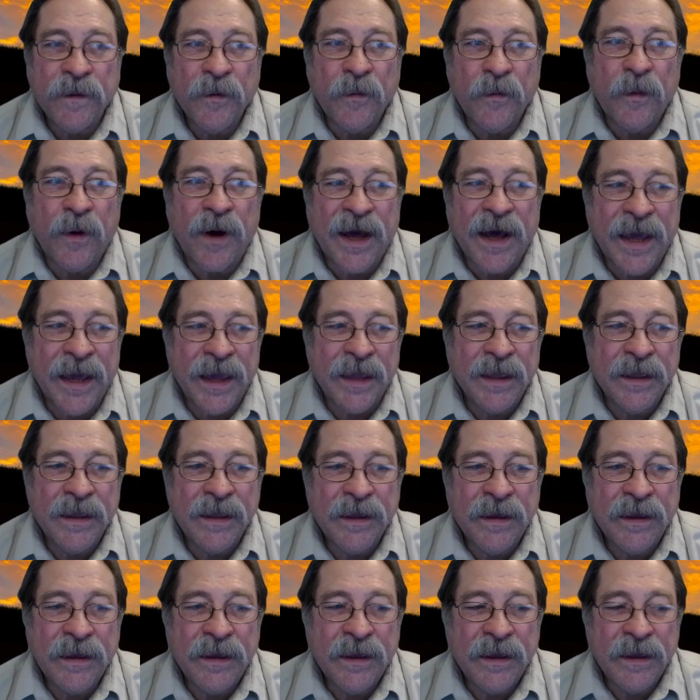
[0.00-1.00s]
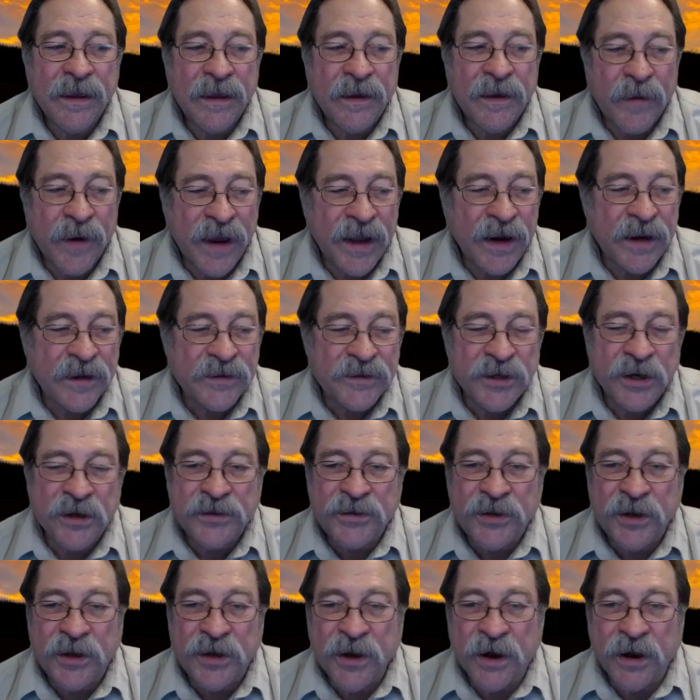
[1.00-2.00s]
Why? Why did I
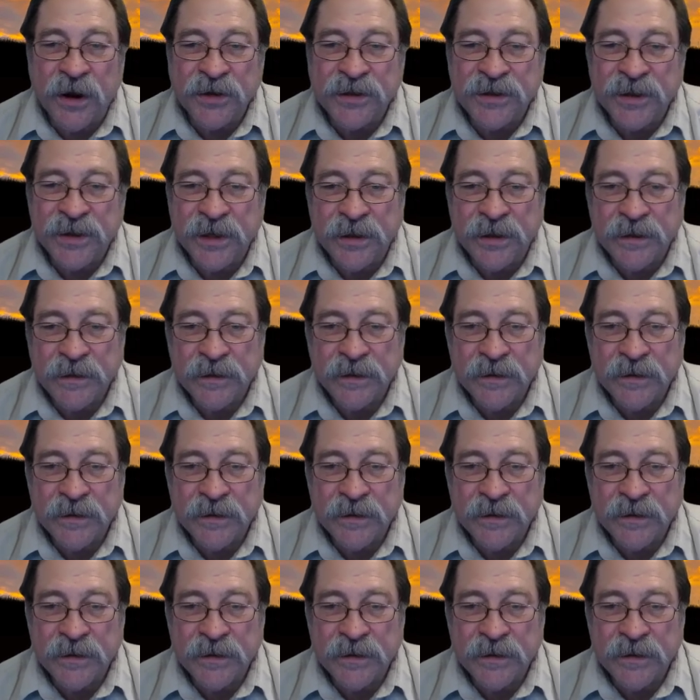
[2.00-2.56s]
start shooting archery?